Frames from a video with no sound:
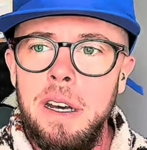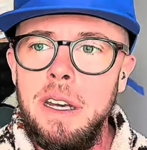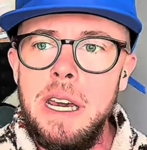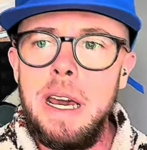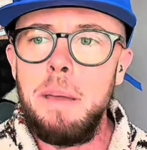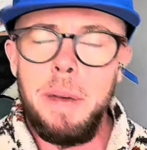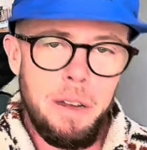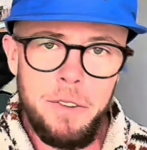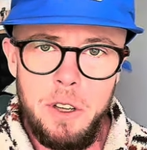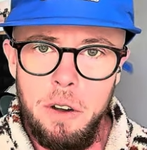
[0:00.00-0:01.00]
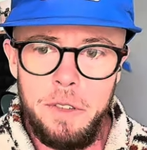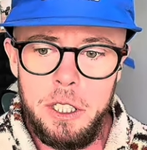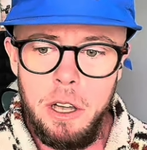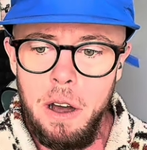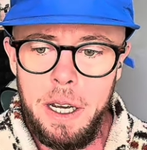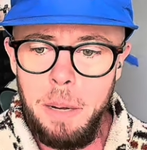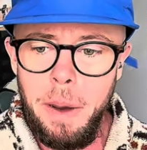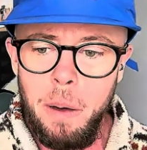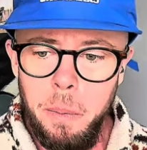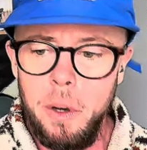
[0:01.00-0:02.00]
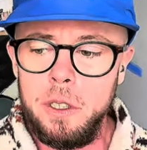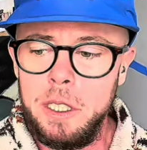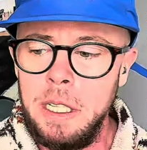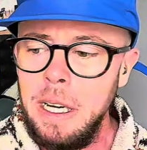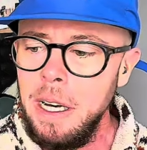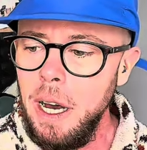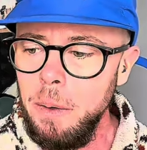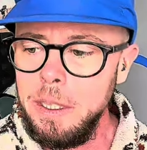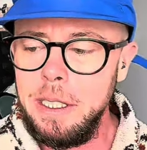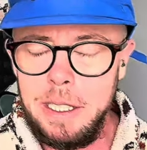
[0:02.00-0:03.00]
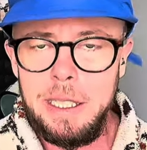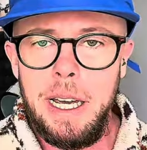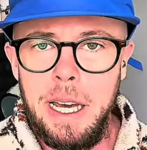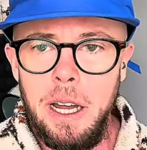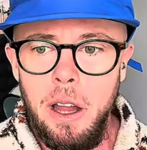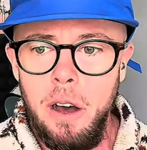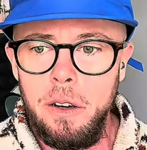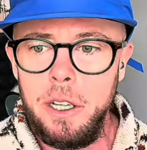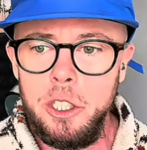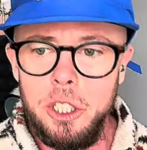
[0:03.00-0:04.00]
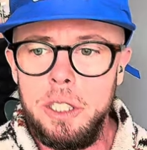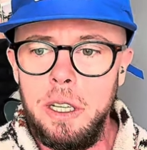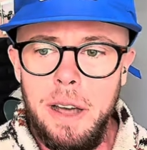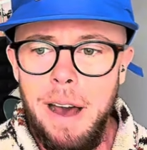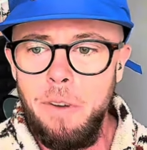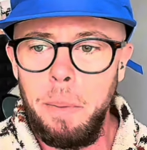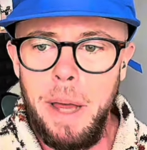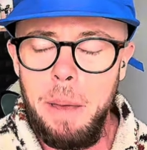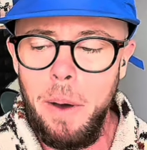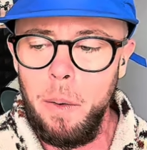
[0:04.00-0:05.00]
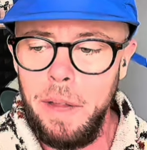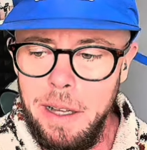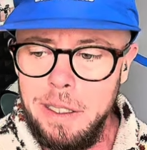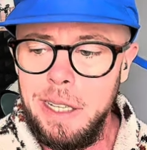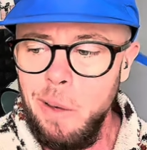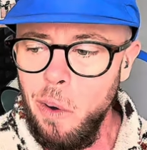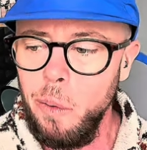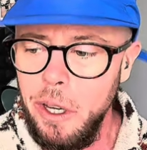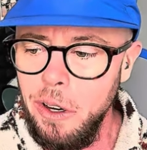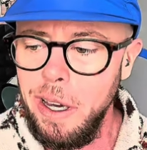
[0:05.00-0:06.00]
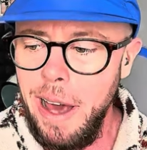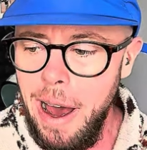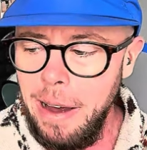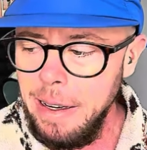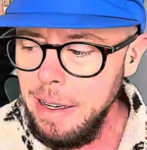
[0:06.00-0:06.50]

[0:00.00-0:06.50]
you hear many photographers talking about, but I wanted to take it along just to have a play about with it and see what we could get.